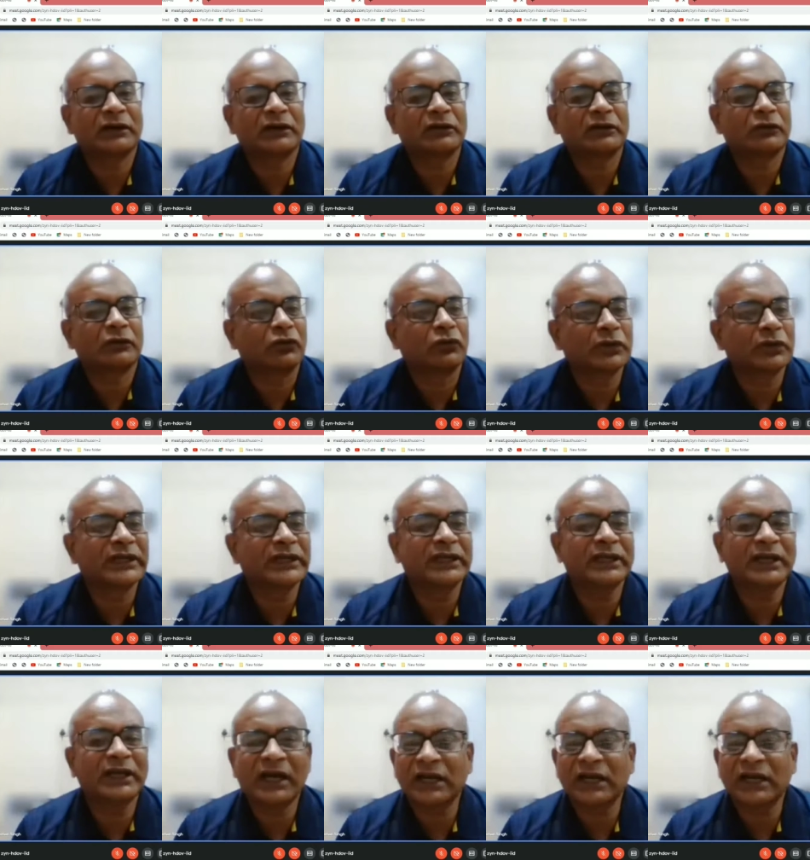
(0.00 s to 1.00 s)
we
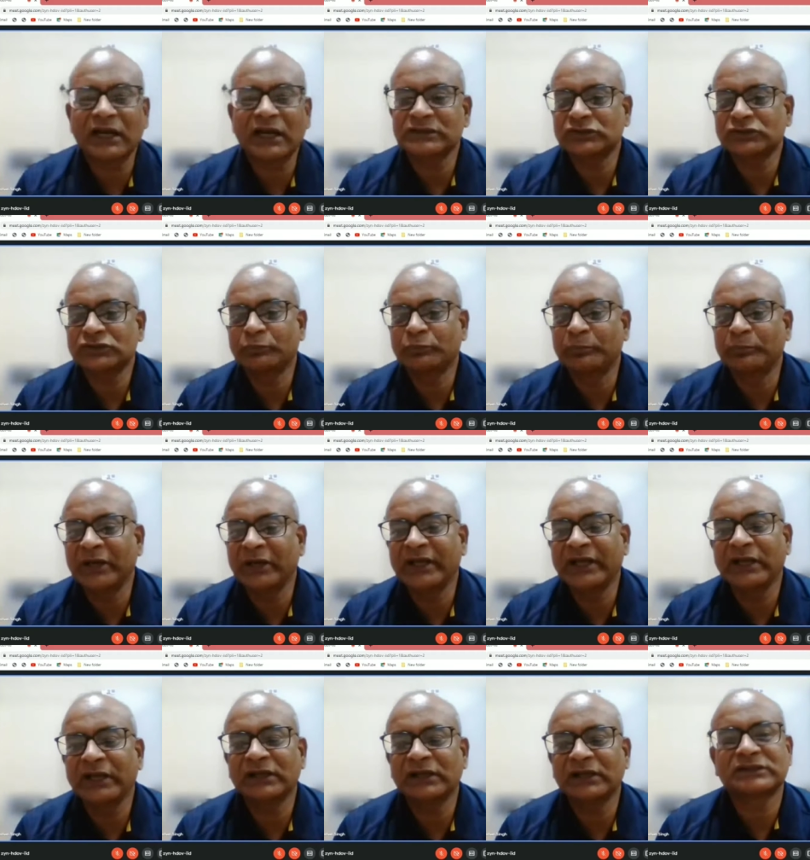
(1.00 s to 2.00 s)
are only
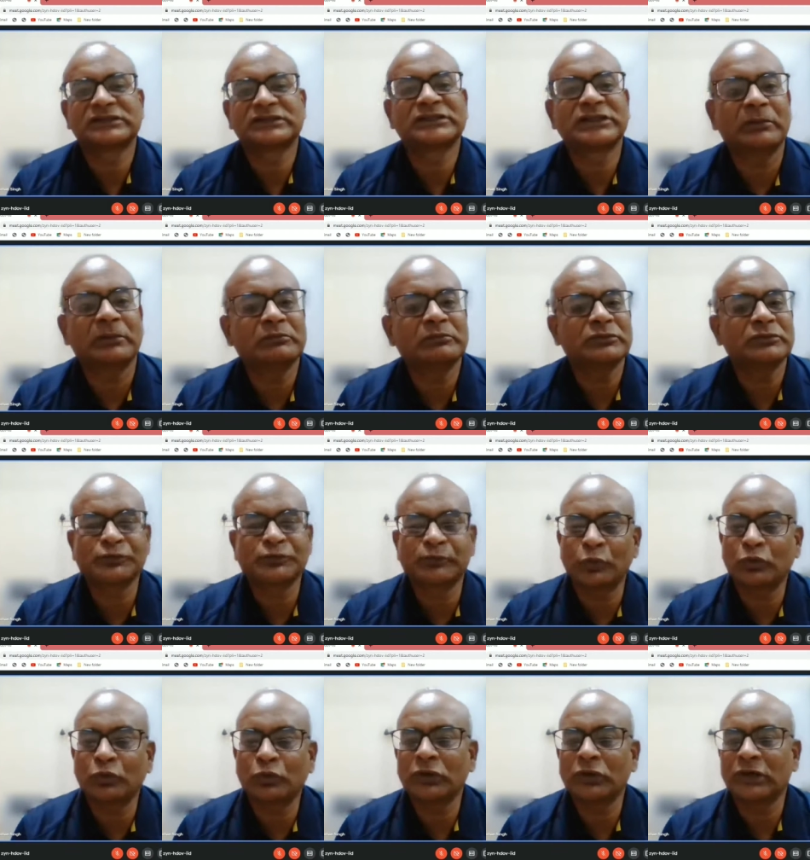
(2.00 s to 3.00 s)
asked to play
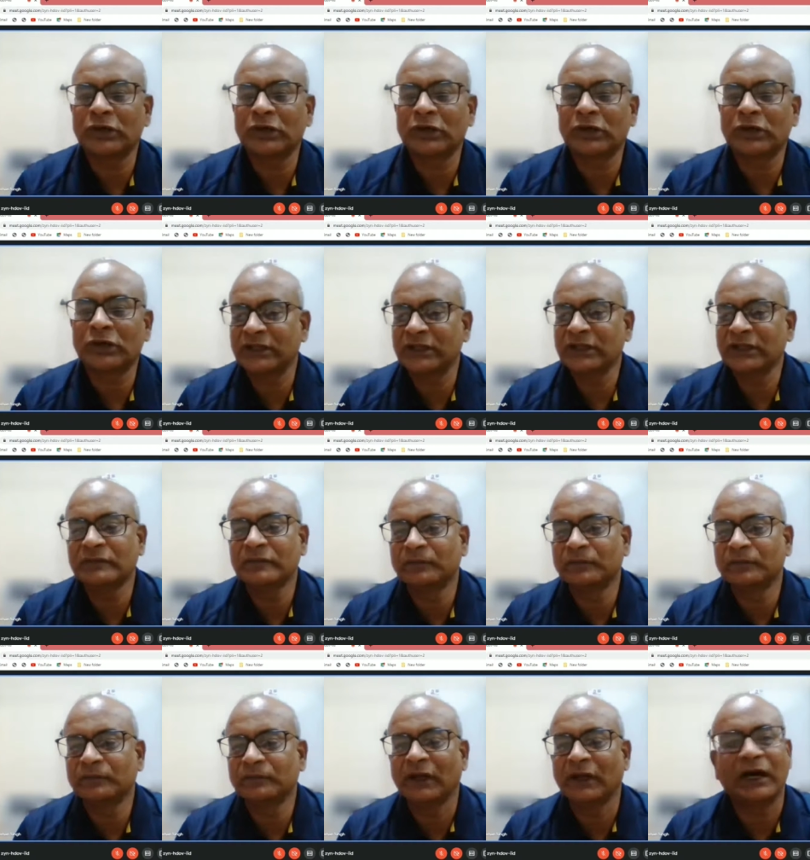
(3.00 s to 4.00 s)
some sport or
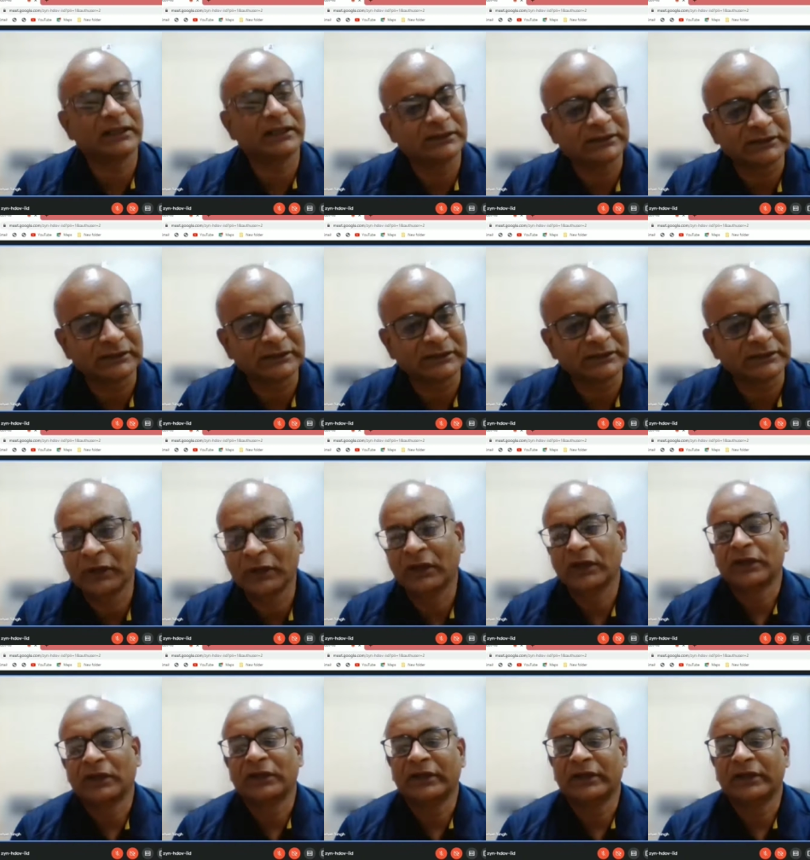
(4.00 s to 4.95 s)
the other.